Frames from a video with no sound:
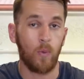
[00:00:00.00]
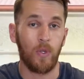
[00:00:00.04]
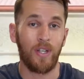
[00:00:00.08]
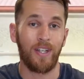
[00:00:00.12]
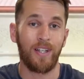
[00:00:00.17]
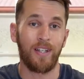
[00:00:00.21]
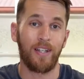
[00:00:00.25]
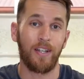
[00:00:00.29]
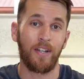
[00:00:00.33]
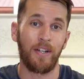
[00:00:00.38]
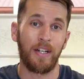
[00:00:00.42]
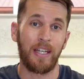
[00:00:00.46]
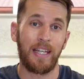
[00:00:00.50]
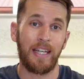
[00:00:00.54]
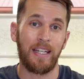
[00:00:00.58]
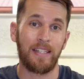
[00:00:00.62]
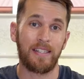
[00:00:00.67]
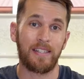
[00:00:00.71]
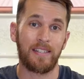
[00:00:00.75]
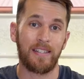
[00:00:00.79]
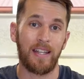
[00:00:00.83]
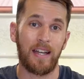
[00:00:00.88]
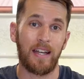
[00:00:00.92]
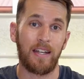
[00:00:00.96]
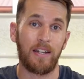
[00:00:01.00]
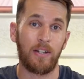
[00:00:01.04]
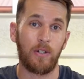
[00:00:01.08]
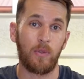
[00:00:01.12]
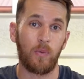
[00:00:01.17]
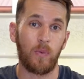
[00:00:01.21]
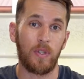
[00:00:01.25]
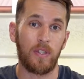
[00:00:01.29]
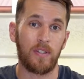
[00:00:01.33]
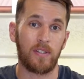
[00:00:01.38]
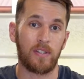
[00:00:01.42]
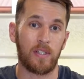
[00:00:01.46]
we are going to get started
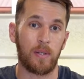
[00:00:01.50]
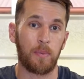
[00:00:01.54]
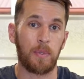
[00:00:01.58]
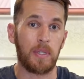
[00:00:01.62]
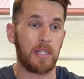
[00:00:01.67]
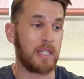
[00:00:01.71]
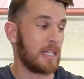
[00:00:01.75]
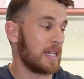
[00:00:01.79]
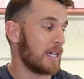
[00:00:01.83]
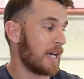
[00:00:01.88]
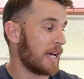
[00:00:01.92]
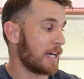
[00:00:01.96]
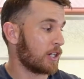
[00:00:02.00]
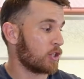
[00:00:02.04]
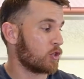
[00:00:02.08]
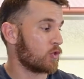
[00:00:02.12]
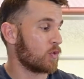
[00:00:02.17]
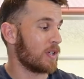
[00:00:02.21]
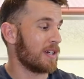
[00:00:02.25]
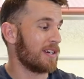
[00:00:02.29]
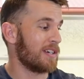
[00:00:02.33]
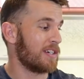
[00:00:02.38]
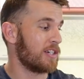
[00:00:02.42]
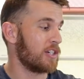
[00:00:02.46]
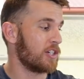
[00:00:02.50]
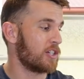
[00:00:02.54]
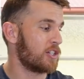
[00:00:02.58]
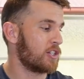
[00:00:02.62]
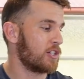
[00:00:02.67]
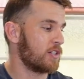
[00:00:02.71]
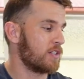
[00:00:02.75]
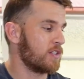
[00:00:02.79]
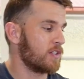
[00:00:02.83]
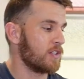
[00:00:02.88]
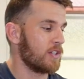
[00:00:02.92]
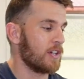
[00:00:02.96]
with some of the extra
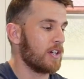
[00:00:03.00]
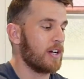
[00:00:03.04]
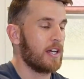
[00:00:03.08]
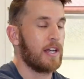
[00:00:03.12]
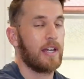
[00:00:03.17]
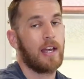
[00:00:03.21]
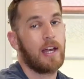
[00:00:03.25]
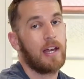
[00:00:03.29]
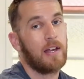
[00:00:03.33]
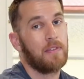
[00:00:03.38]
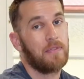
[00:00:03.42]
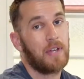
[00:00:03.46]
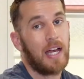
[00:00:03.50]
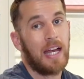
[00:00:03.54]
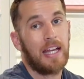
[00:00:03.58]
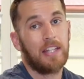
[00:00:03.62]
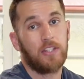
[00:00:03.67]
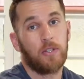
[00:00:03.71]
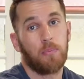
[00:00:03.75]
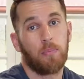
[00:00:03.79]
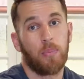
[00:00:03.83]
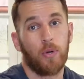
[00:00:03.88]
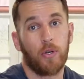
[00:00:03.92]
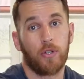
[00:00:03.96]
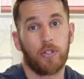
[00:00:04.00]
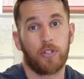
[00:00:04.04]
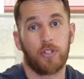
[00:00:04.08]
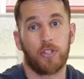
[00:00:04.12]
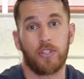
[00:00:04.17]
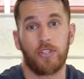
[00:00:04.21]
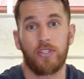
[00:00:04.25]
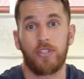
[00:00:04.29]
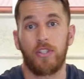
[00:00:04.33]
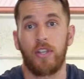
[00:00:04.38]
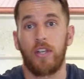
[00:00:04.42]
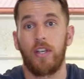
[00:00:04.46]
additions that I have had to
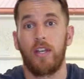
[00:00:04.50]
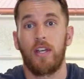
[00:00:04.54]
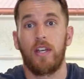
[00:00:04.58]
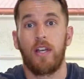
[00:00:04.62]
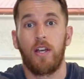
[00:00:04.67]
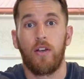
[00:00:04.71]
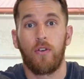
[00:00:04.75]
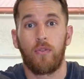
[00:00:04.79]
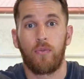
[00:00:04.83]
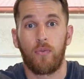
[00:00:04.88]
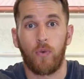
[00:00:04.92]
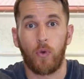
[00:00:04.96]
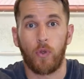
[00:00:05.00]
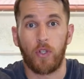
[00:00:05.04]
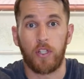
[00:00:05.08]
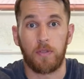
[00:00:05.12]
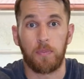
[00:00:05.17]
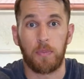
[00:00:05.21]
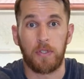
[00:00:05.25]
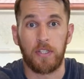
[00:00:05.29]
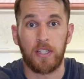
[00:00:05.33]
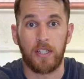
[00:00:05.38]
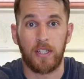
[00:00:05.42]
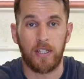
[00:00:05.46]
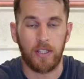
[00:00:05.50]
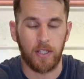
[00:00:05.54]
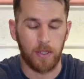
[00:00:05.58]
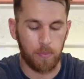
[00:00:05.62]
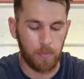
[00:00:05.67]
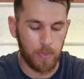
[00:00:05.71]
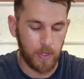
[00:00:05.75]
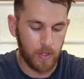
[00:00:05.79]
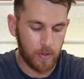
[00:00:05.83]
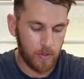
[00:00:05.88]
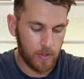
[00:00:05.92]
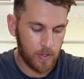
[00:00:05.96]
purchase for this particular
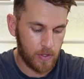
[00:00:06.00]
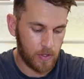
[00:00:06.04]
build.